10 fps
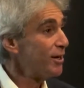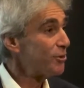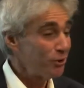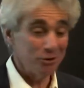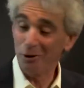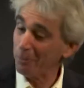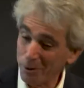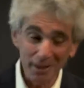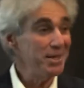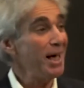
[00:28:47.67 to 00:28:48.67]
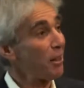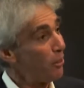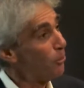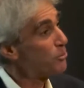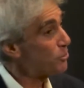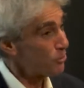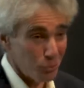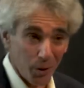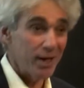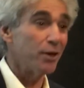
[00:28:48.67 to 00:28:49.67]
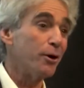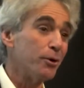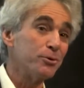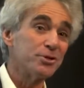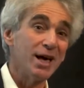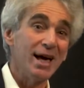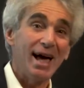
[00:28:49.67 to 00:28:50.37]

So you start putting 10 of those or 20 of those